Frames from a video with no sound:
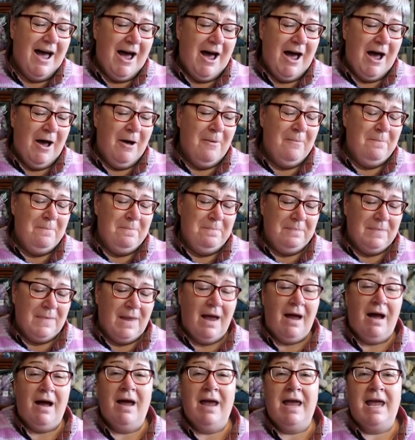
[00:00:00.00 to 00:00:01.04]
um,
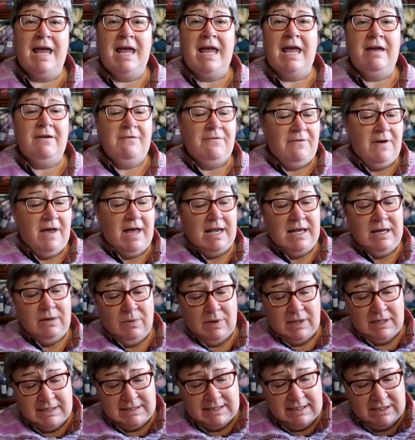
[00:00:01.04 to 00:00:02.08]
if
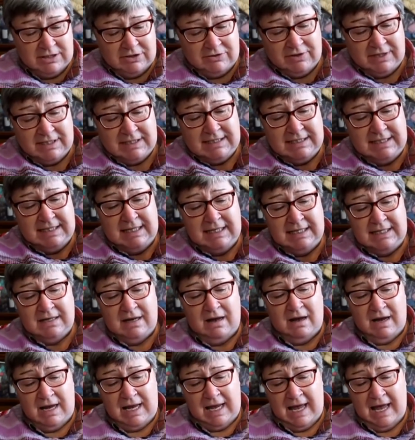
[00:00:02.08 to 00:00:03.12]
anyone is interested
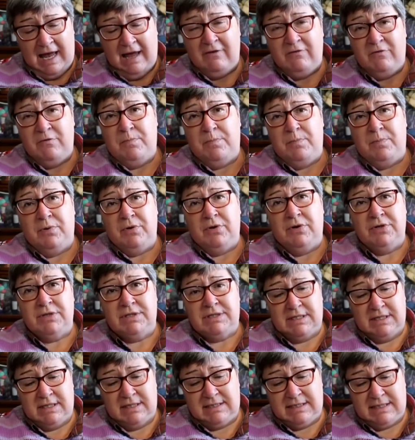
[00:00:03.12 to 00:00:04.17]
I have
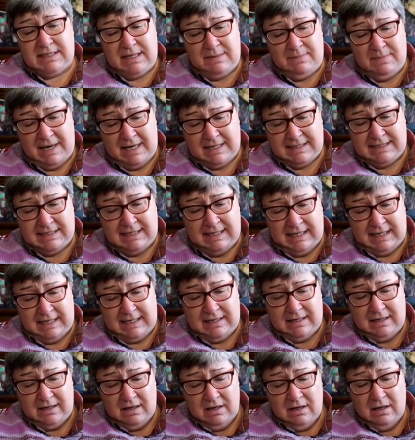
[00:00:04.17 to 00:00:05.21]
put a
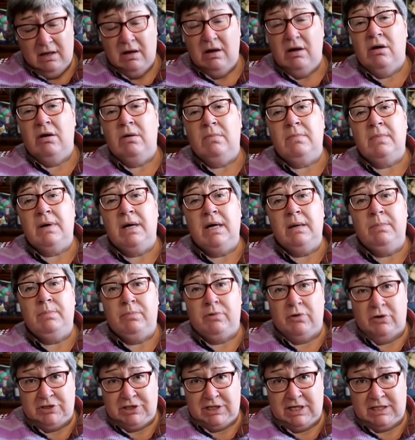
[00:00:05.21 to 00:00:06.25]
schematic on my
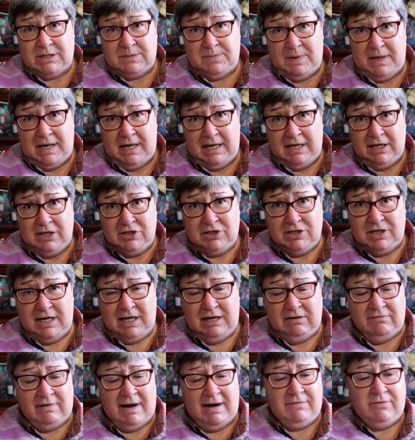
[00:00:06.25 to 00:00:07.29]
project page
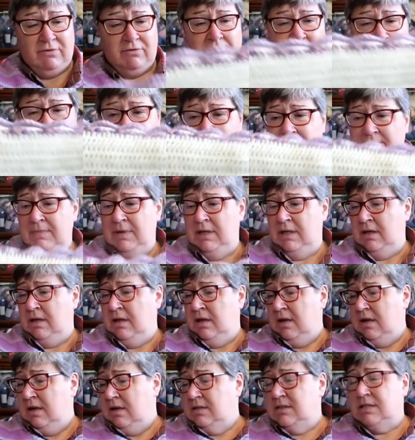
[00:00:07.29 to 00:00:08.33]
in Ravelry
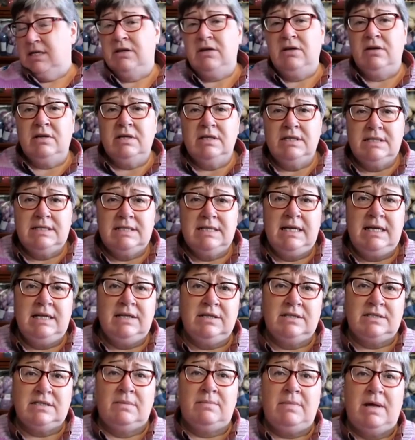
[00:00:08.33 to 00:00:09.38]
so you can see
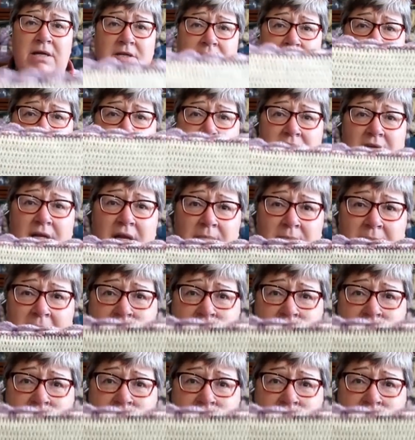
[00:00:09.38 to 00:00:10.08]
the dimensions that I